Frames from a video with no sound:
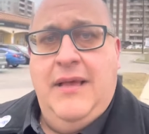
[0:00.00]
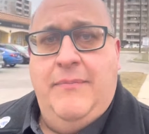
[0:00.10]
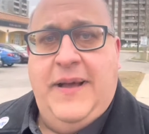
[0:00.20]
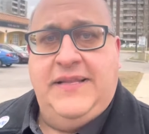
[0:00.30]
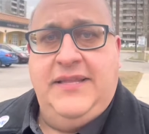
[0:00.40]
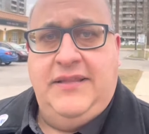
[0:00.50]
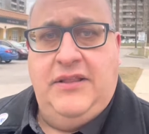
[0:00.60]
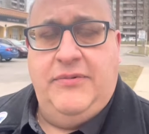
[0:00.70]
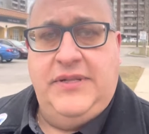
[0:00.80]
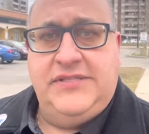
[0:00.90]
But the
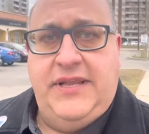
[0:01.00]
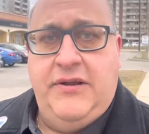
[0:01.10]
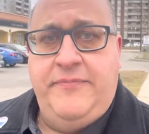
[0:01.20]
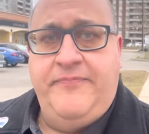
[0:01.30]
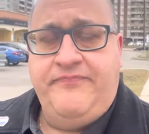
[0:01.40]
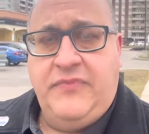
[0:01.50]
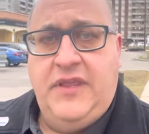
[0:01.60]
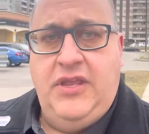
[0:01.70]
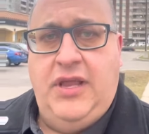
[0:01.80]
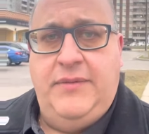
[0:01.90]
other one's there. Um,
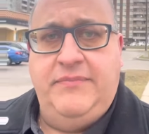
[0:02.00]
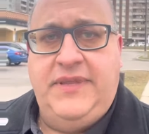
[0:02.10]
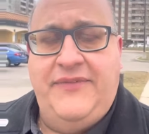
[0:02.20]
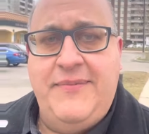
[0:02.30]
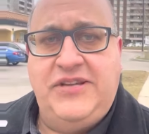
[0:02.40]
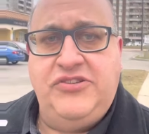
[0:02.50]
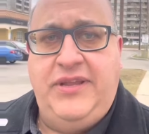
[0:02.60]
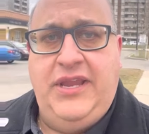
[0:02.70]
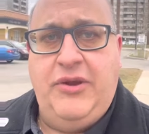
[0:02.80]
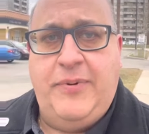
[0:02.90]
you have to make sure you
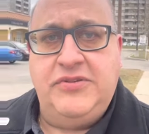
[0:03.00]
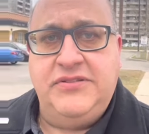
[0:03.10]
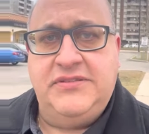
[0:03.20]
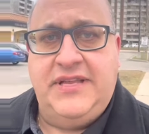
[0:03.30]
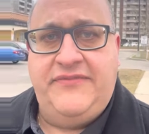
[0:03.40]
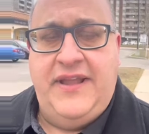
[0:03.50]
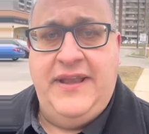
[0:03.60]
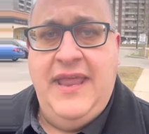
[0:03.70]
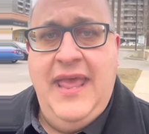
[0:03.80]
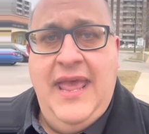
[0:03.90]
get your personal stuff
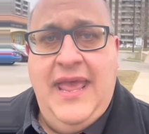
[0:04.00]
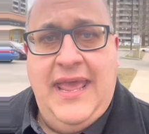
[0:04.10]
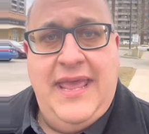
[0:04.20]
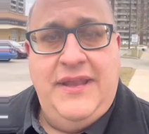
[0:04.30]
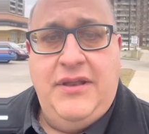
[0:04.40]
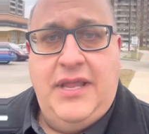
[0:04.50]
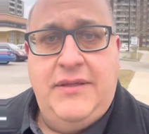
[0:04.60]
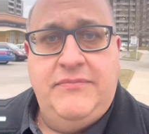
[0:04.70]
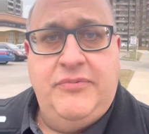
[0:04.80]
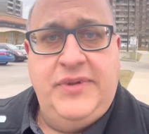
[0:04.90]
done and
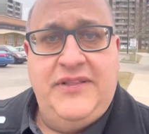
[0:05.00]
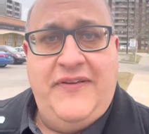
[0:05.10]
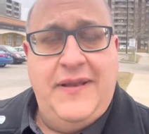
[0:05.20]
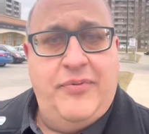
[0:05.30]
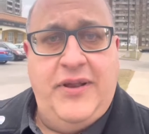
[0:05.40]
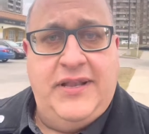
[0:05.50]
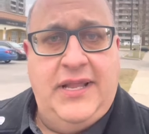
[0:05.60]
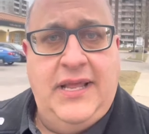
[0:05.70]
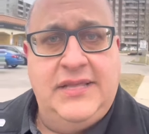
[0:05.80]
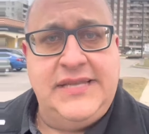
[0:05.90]
um, read the fine print.
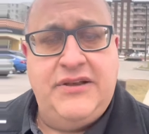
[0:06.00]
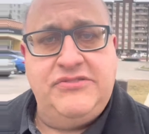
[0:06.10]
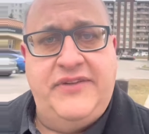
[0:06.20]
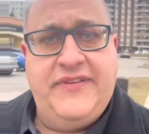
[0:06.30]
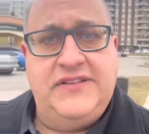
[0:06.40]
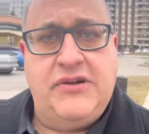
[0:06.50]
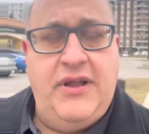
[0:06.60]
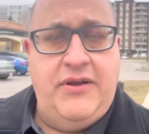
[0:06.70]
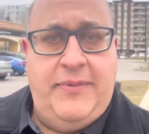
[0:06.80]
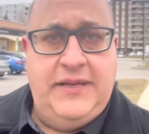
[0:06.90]
Status certificates are
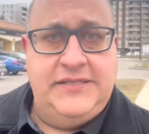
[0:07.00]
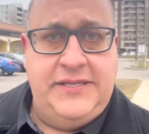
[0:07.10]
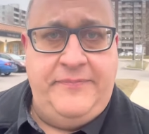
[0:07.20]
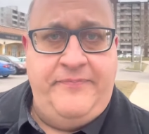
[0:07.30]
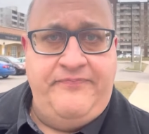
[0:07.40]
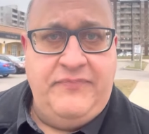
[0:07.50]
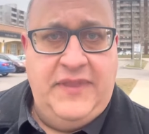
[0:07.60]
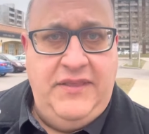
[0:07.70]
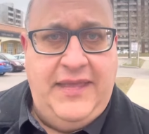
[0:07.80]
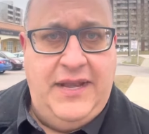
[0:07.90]
100 bucks.
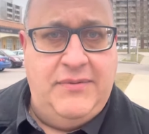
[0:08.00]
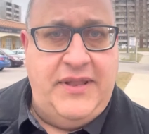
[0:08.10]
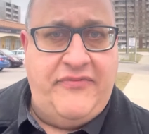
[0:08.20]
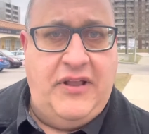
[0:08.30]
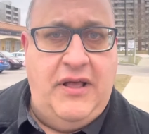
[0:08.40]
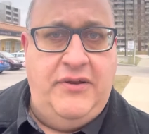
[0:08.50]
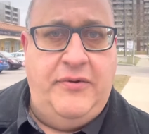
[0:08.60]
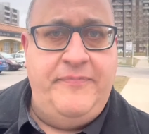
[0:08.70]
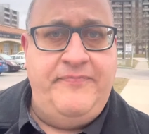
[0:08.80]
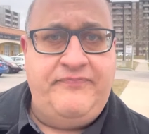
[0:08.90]
You get it with every
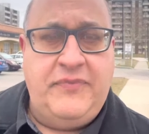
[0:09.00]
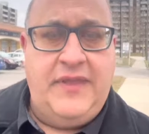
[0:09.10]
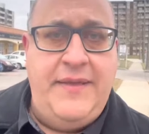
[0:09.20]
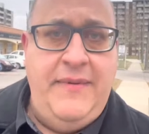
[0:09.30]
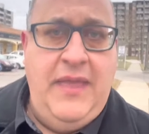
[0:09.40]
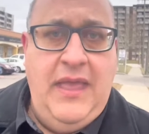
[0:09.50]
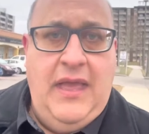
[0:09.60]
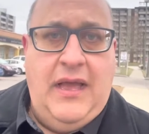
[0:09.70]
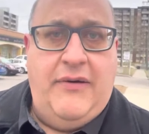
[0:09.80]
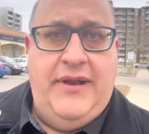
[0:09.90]
condo. Okay?
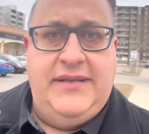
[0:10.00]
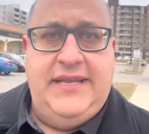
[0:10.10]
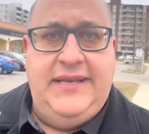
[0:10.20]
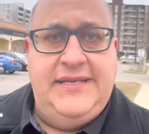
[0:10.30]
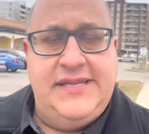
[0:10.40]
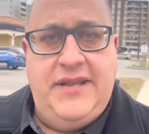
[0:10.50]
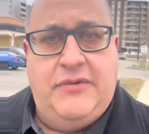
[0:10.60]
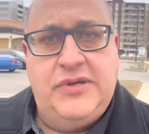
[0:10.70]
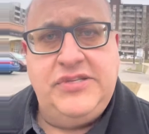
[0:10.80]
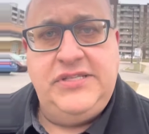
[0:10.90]
All right, take it easy. Any
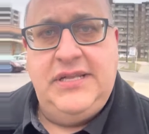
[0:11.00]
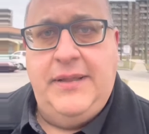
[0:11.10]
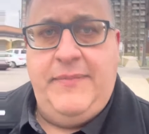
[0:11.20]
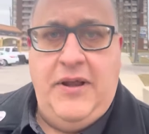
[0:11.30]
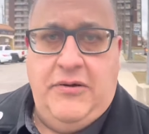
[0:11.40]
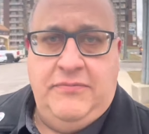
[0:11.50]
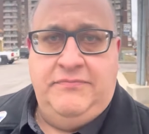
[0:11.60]
questions? Let me know.